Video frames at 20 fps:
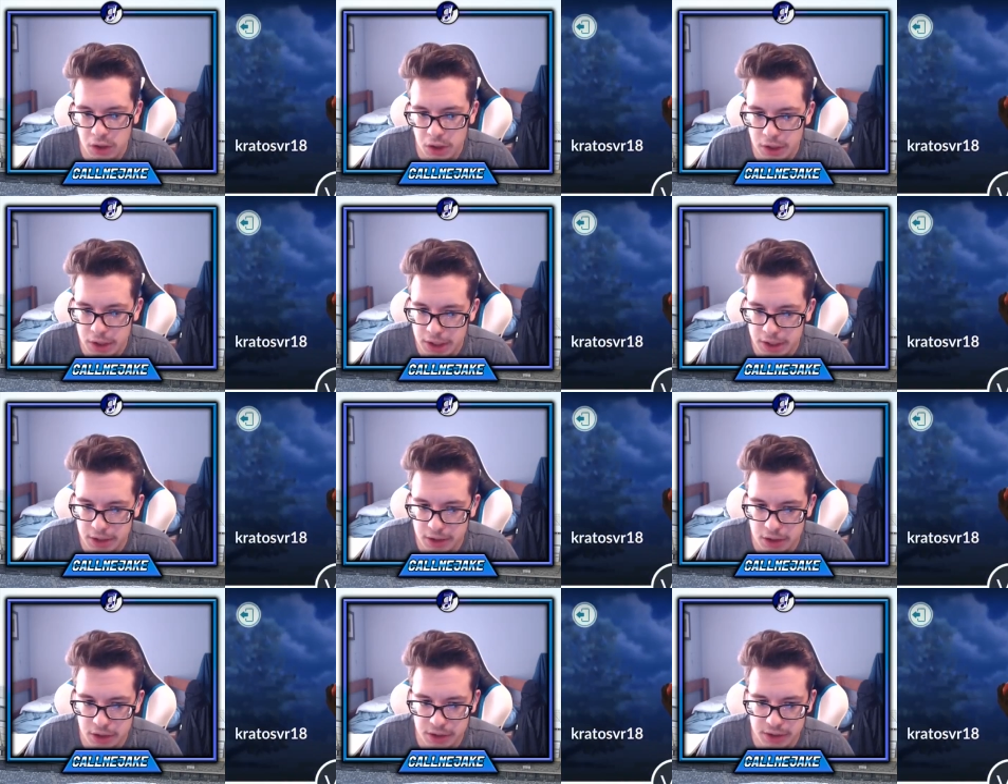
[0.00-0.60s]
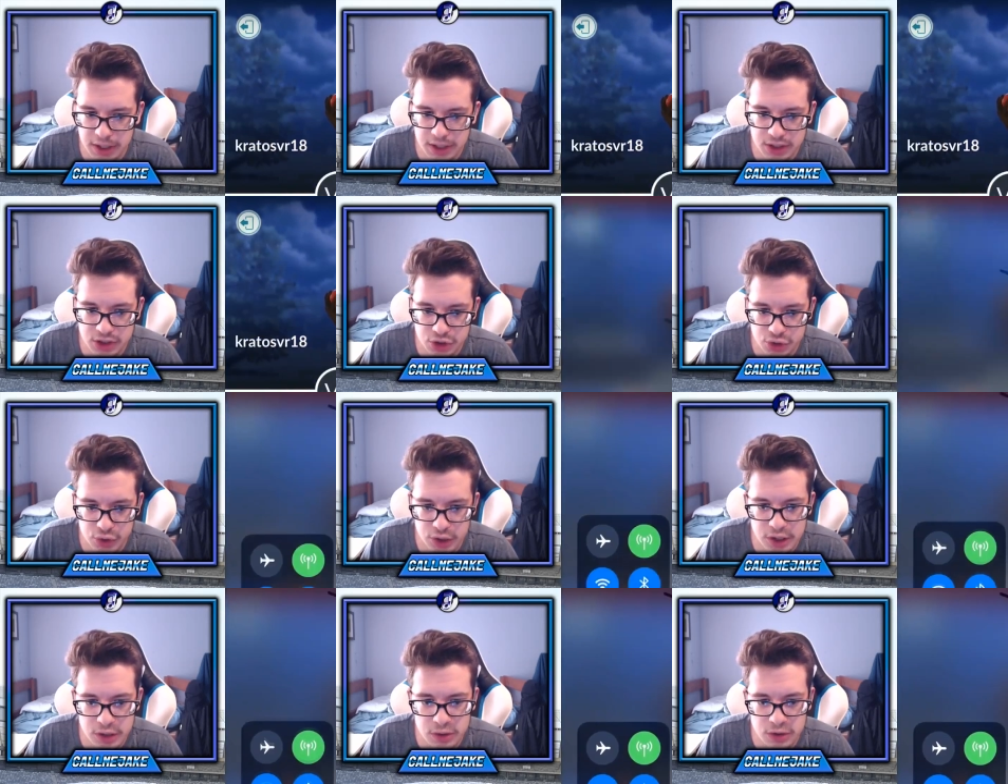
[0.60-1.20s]
Okay, against
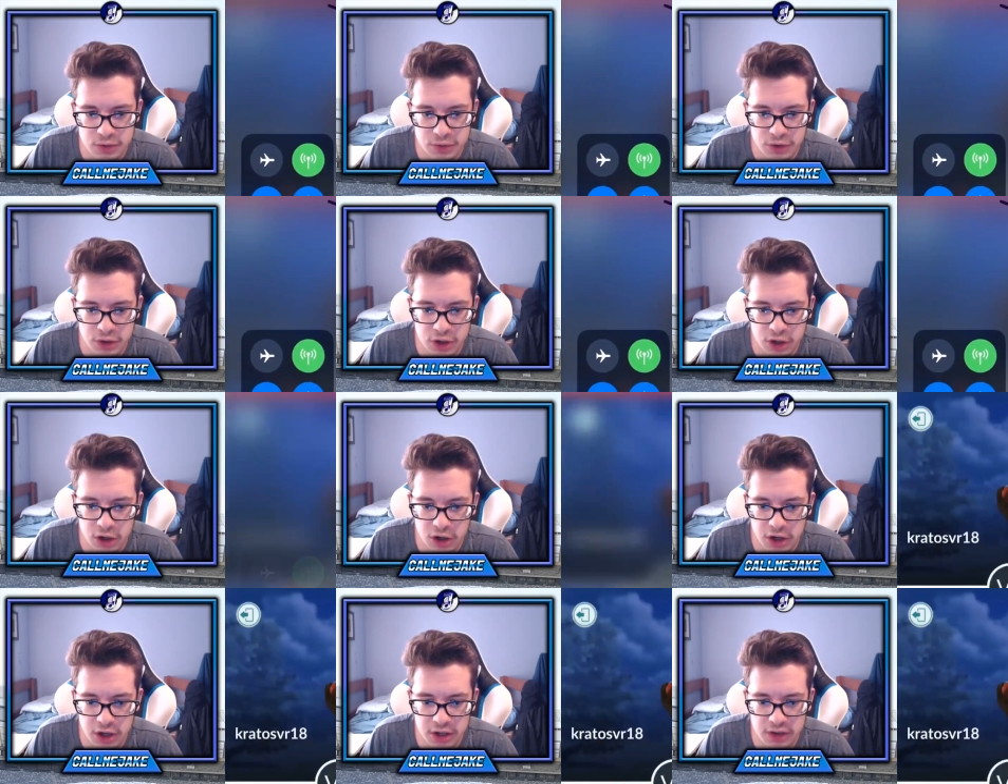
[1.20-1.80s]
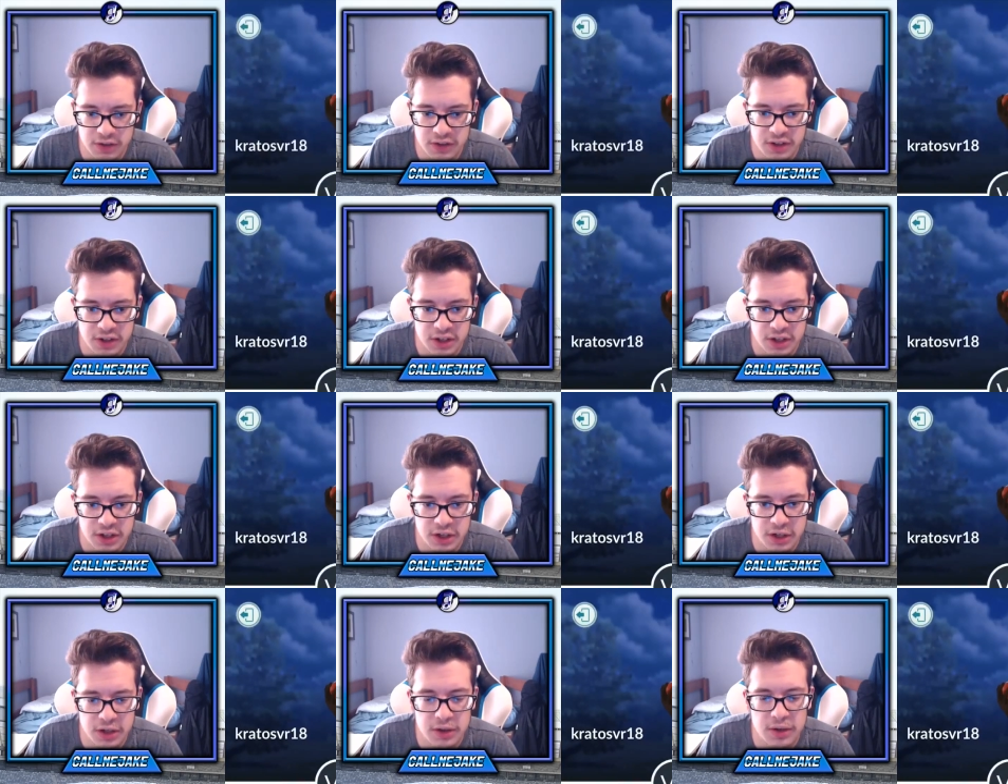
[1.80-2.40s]
Kratos VR
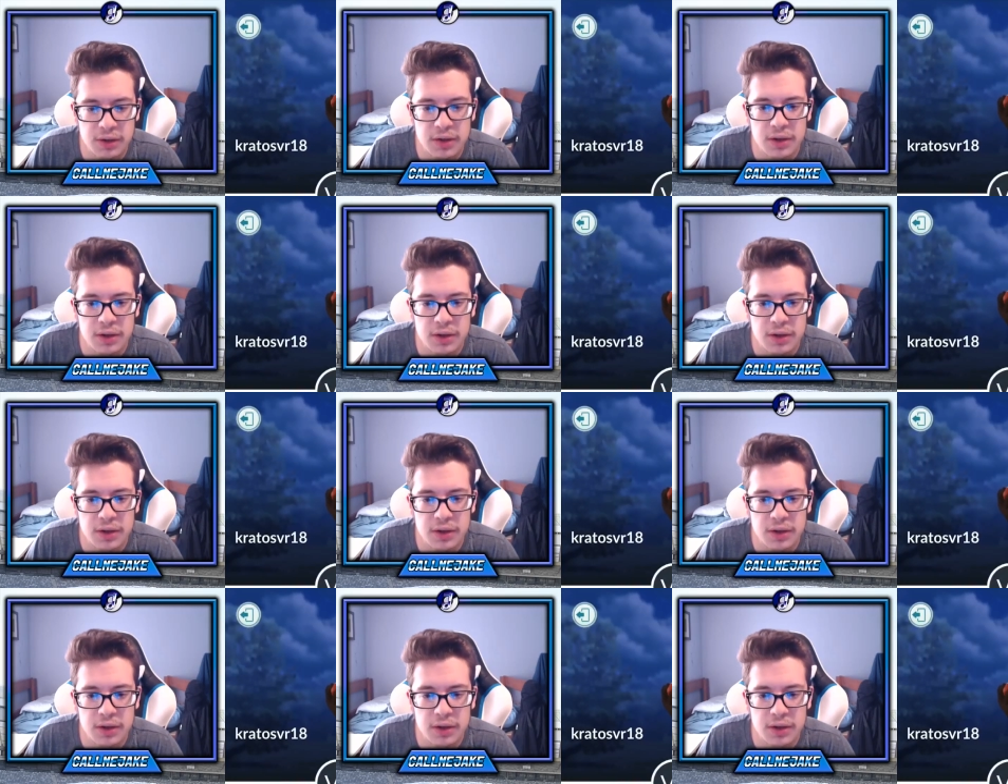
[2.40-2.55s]
18.